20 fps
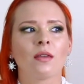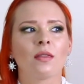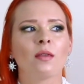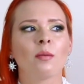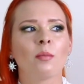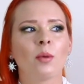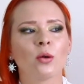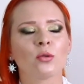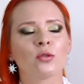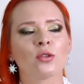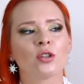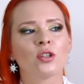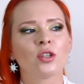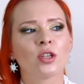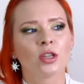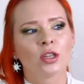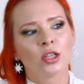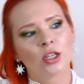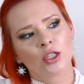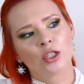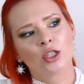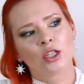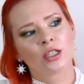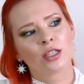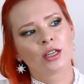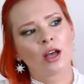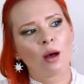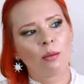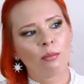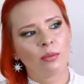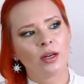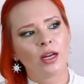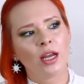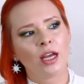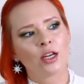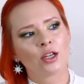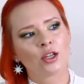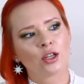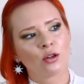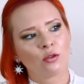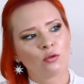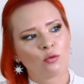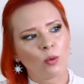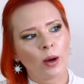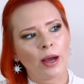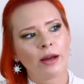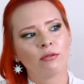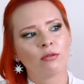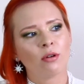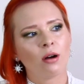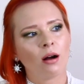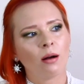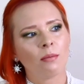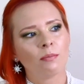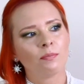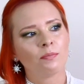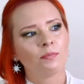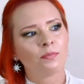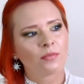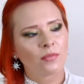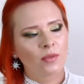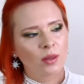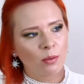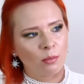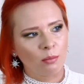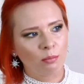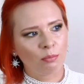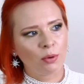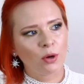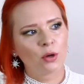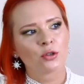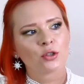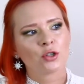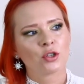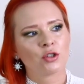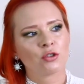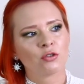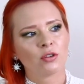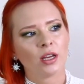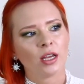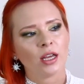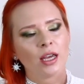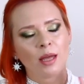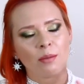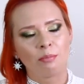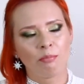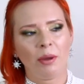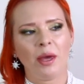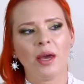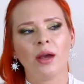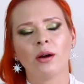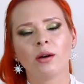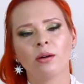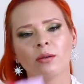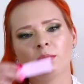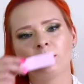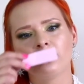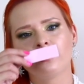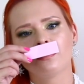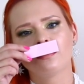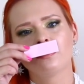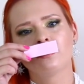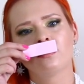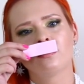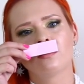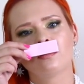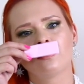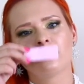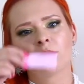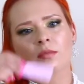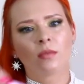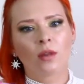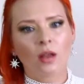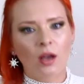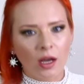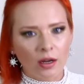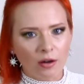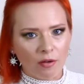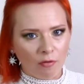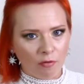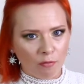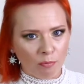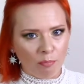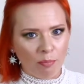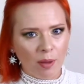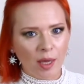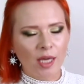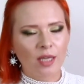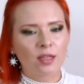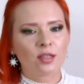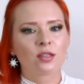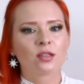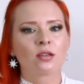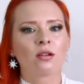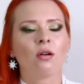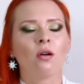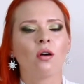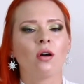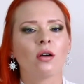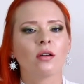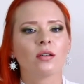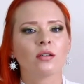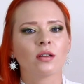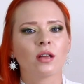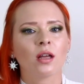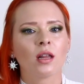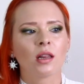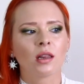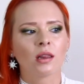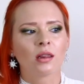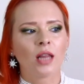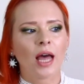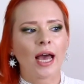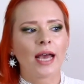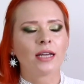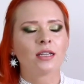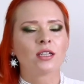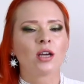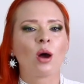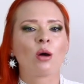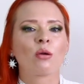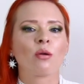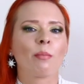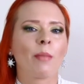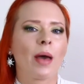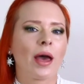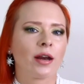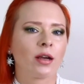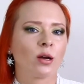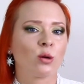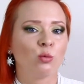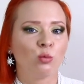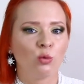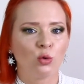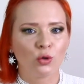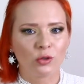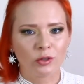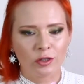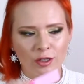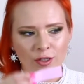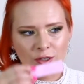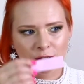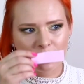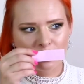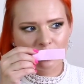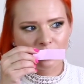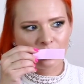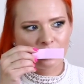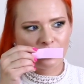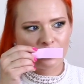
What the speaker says: the most delicious combination of white rum, birch tree, and pear, kind of based on light aromatic woods.